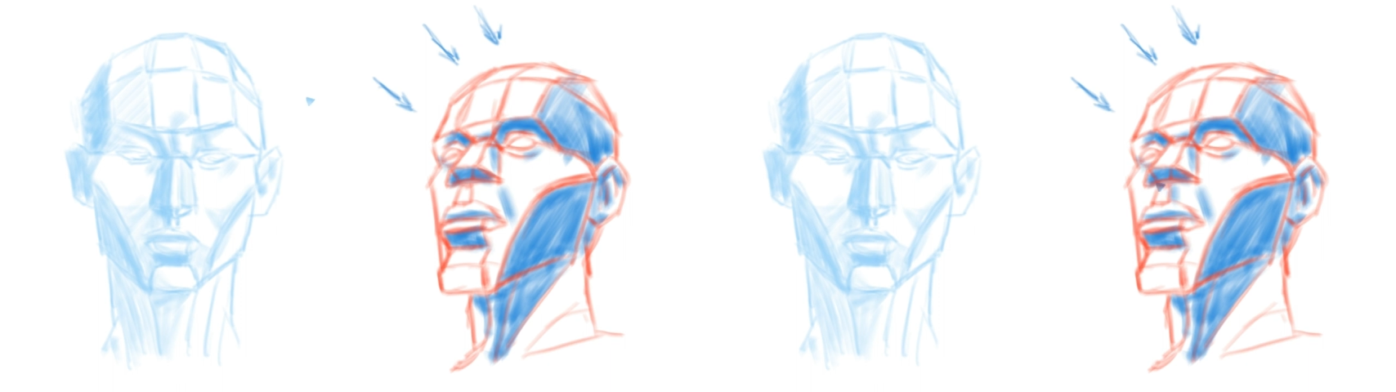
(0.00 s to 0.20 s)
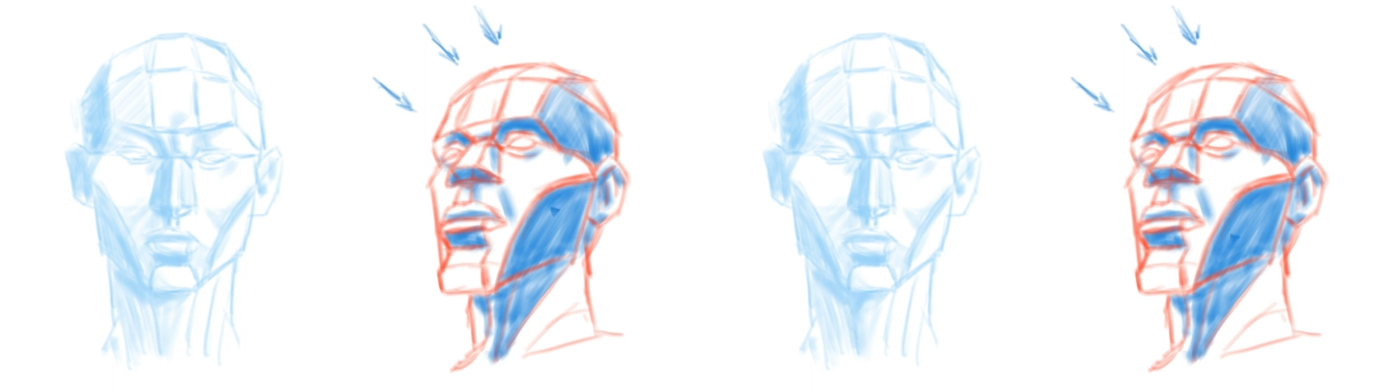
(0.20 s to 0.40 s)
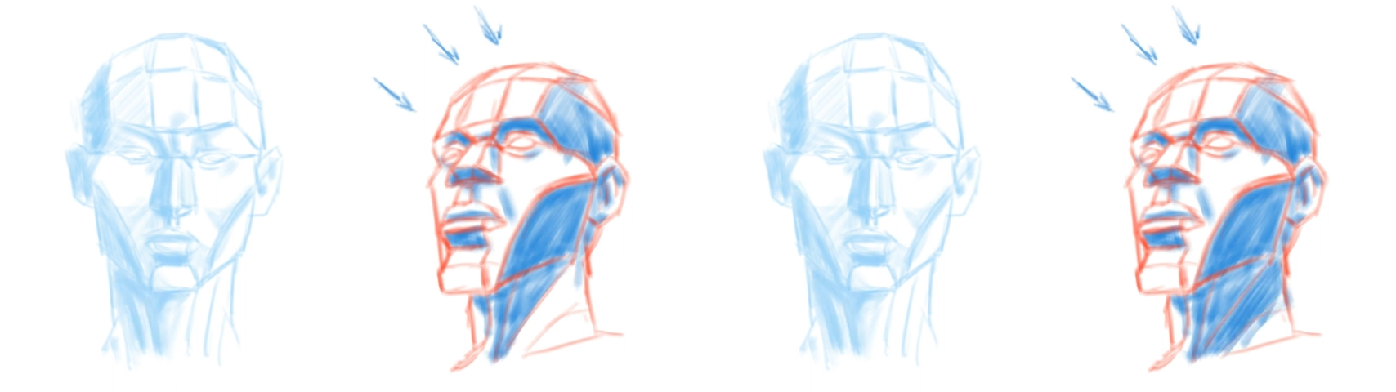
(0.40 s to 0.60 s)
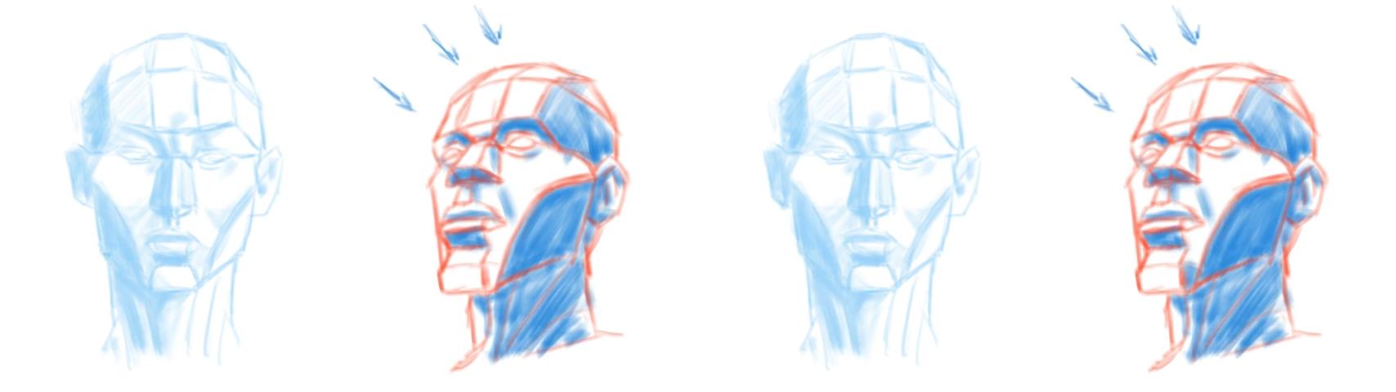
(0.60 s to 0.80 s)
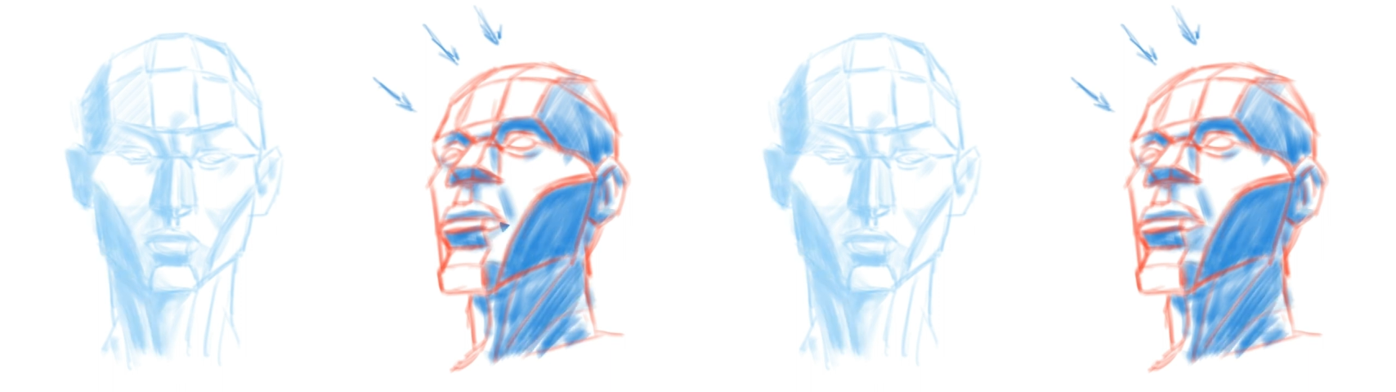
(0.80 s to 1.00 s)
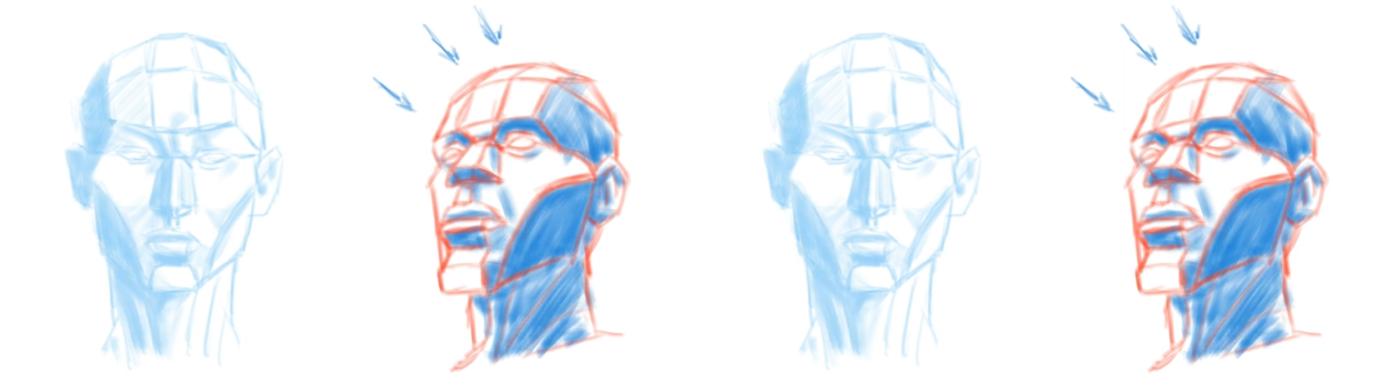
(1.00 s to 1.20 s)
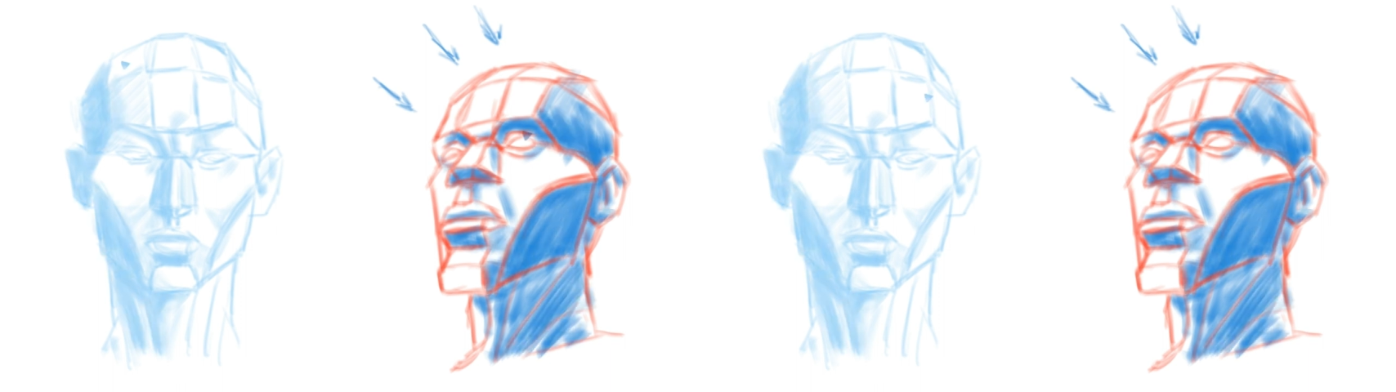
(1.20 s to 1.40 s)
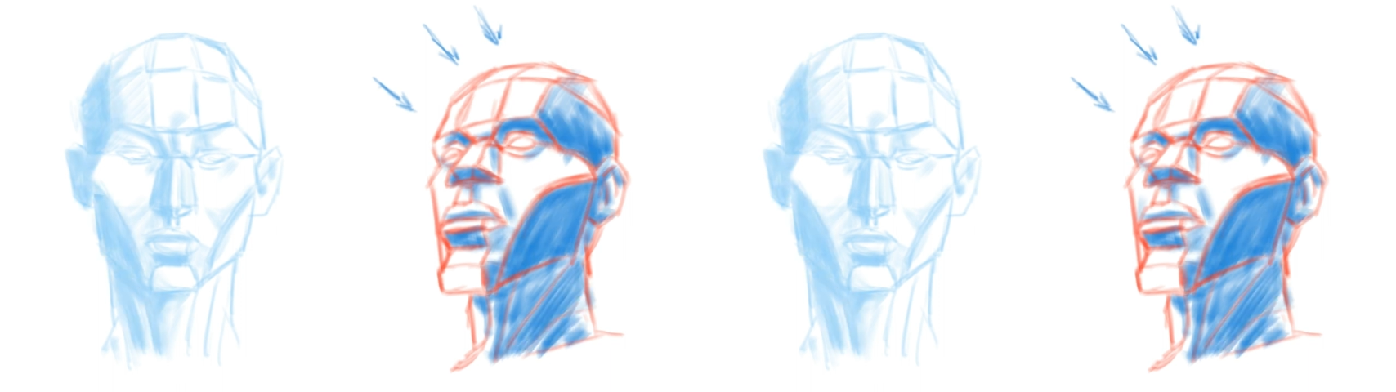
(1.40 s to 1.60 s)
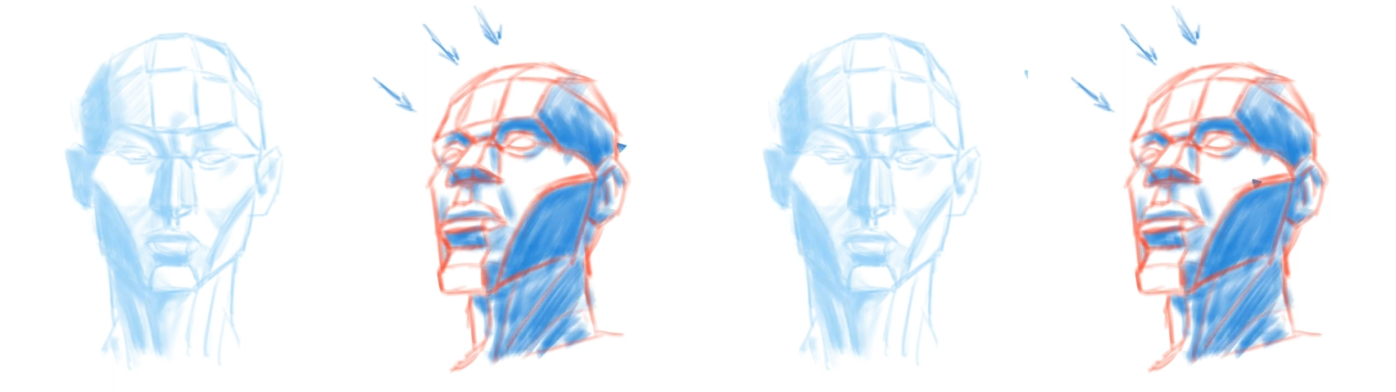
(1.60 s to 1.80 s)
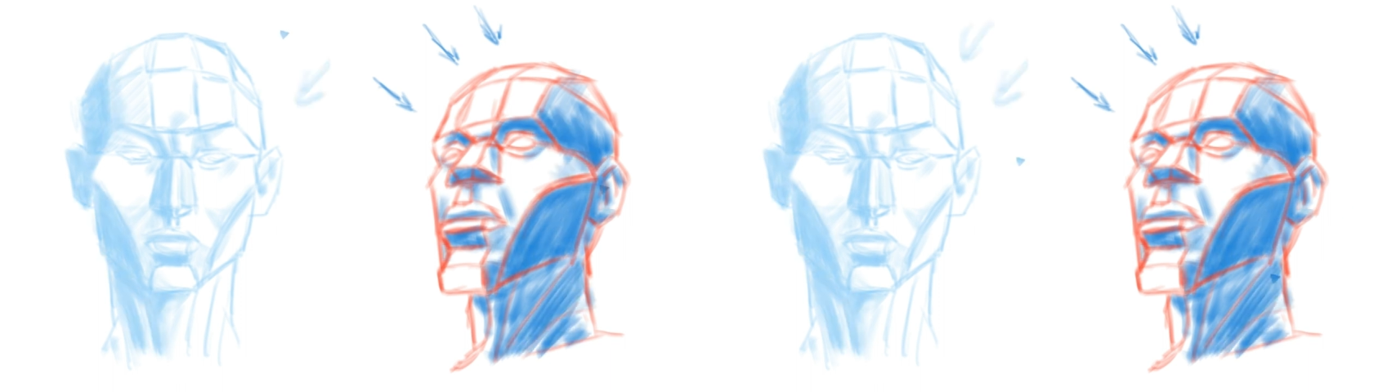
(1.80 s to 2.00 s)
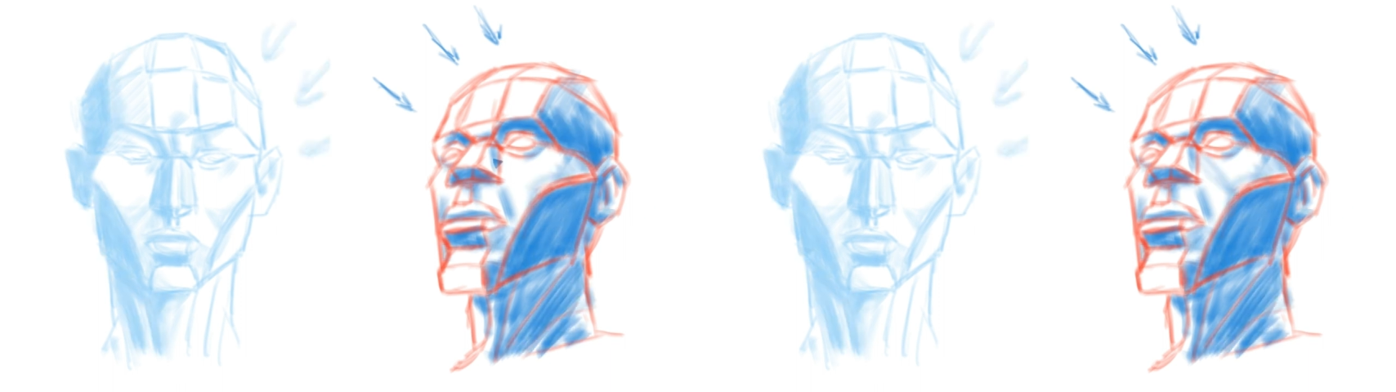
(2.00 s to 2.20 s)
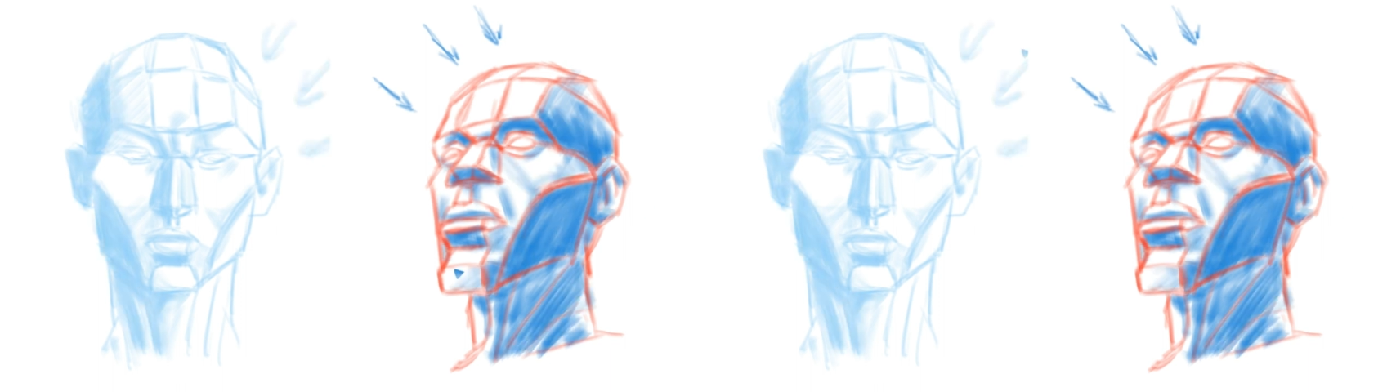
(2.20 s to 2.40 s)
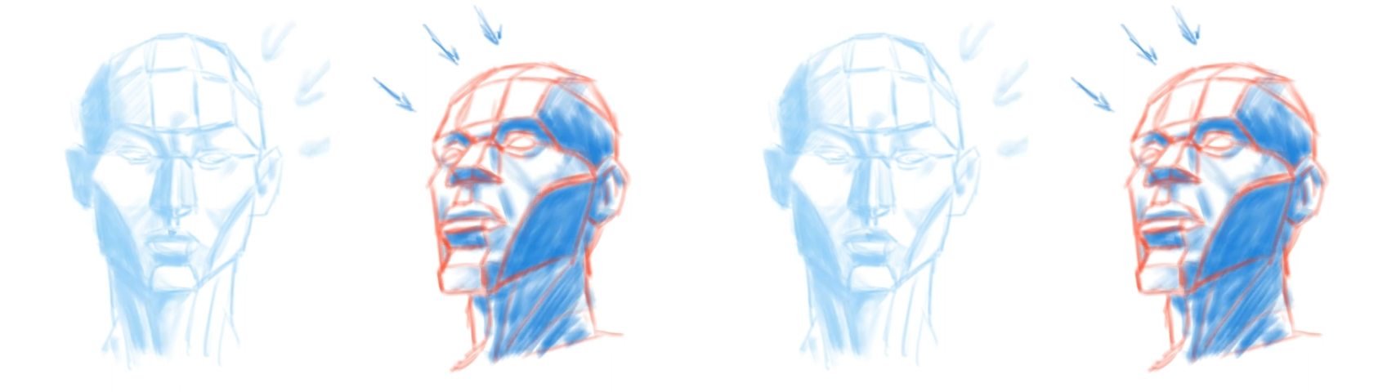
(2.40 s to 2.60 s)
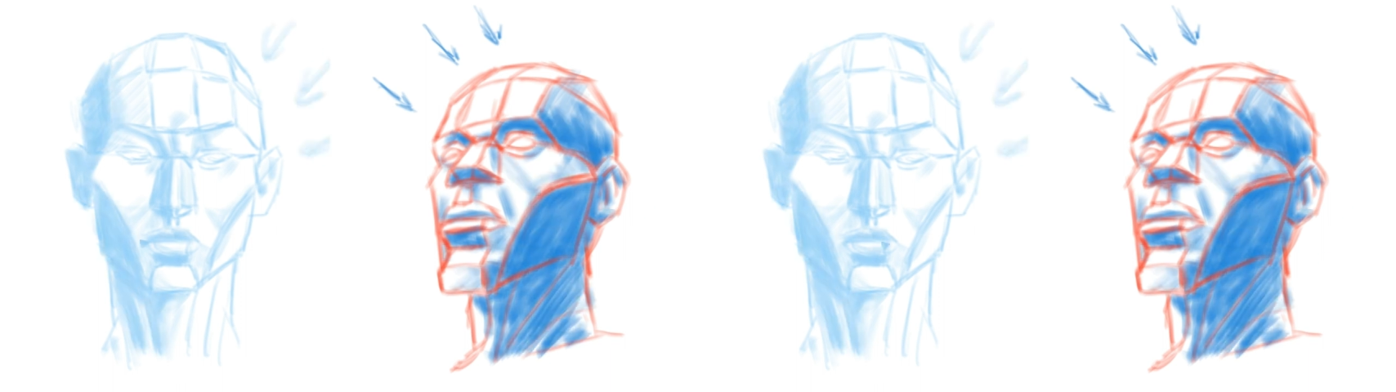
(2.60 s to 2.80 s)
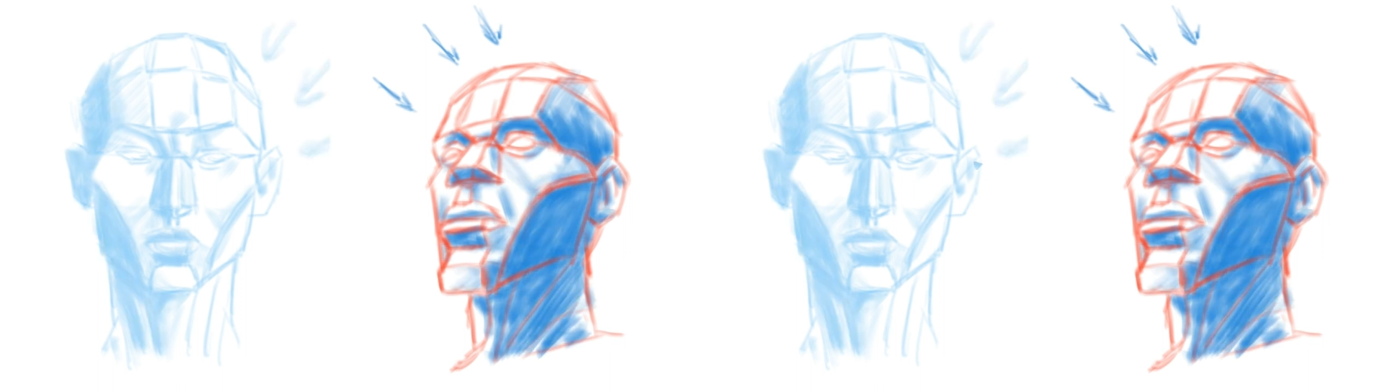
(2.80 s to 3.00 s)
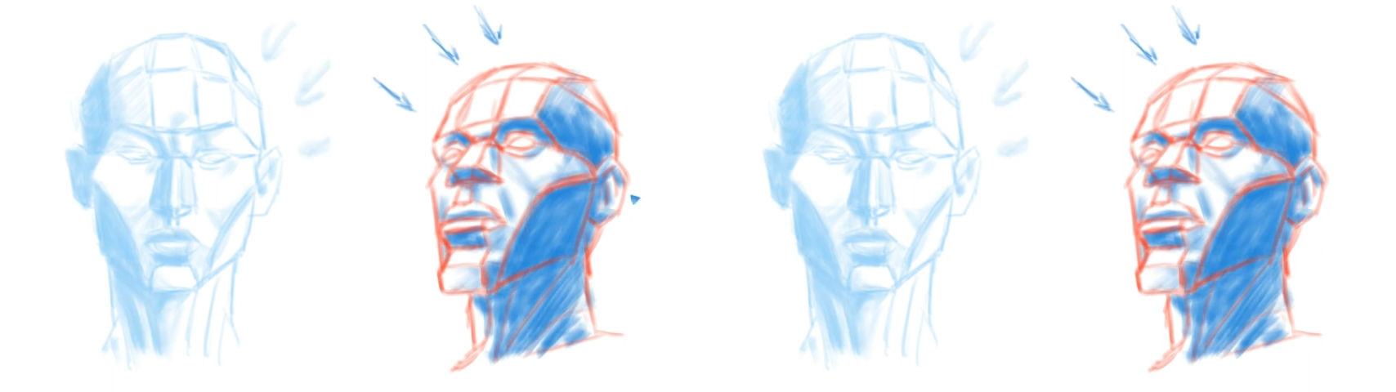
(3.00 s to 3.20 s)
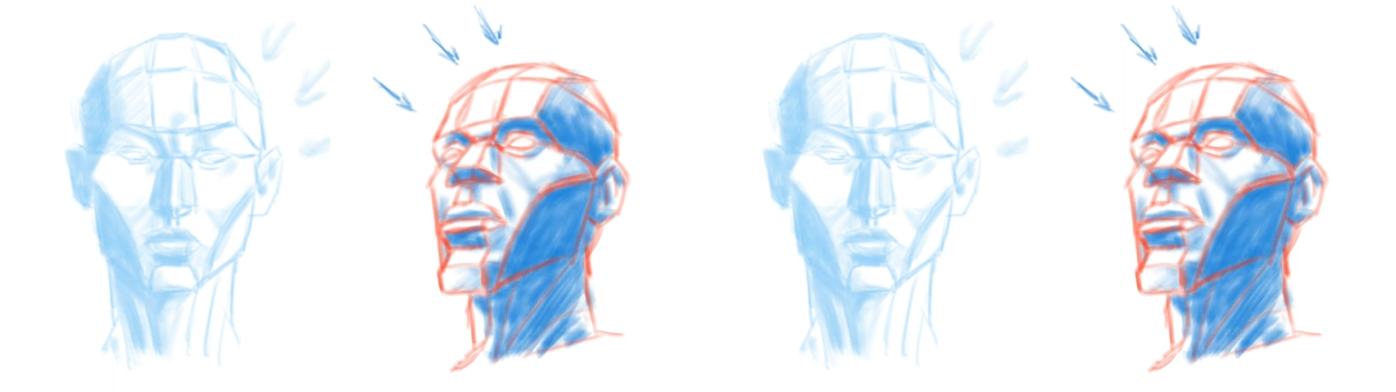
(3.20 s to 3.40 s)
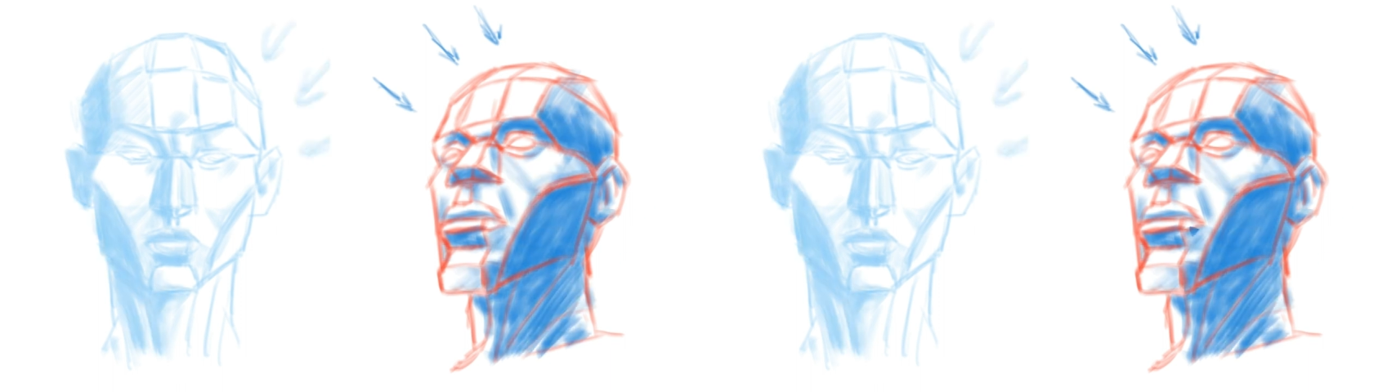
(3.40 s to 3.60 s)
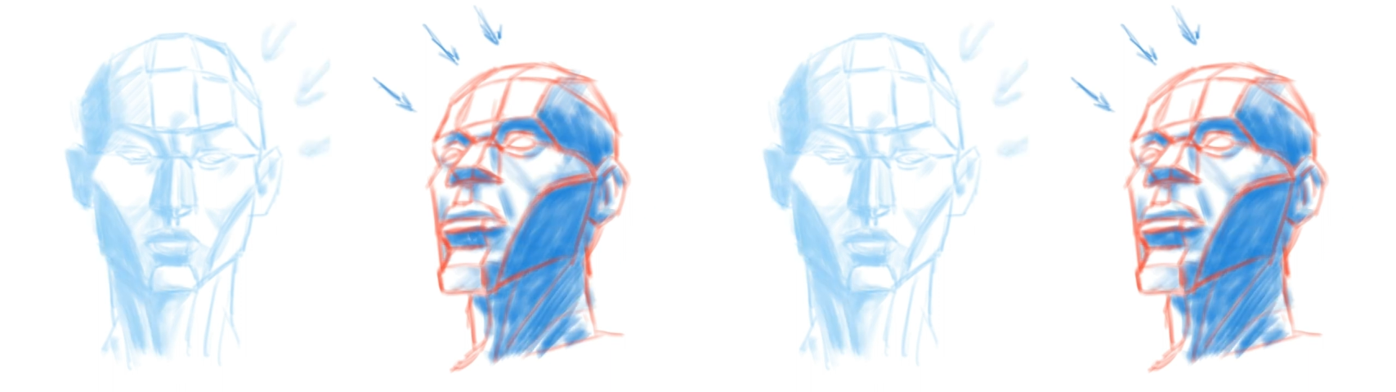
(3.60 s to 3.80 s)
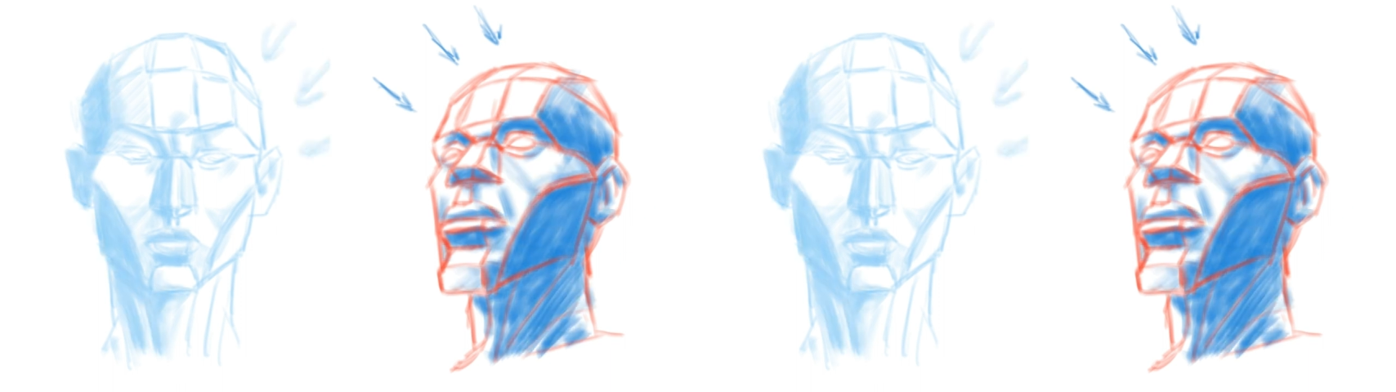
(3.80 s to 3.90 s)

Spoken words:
No face is visible, so there are no lips to read.